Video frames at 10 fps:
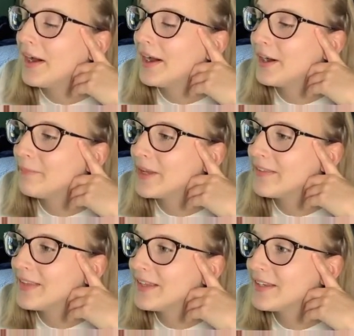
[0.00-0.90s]

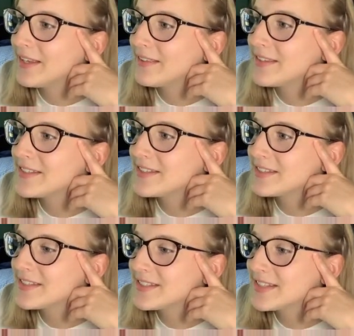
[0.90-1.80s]
And then in this
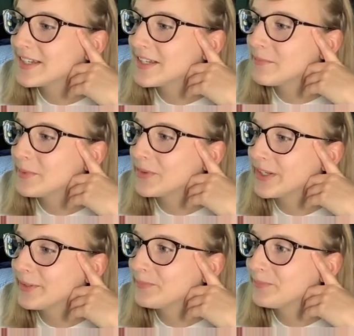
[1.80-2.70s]
second
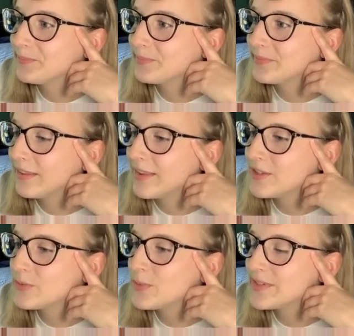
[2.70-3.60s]
building,
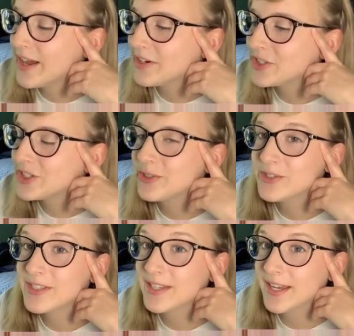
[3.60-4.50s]
this was actually
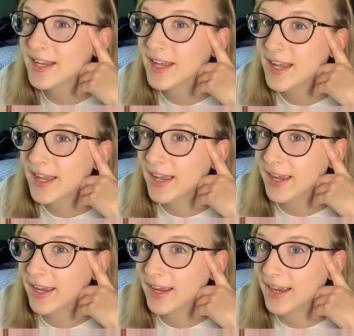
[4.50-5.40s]
used as like
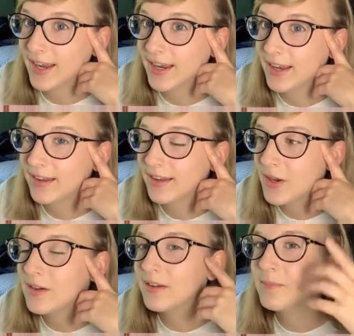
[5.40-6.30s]
a
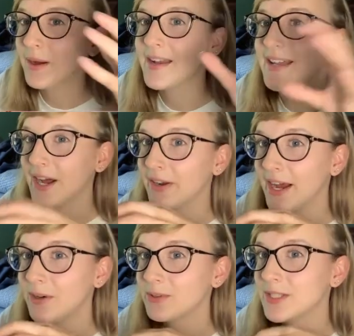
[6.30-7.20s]
combined
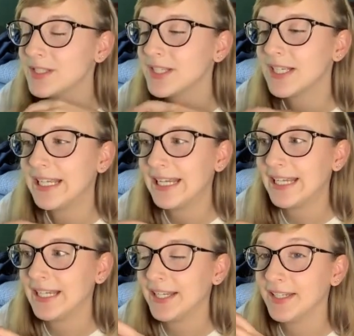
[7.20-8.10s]
outhouse
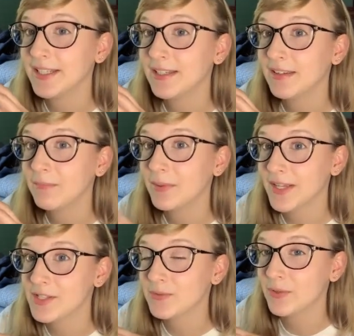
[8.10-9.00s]
and
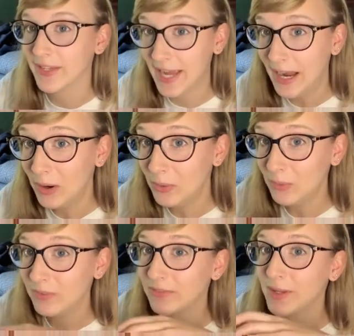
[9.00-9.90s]
place for the cow,
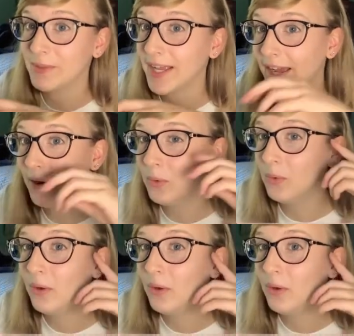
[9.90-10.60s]
the family cow.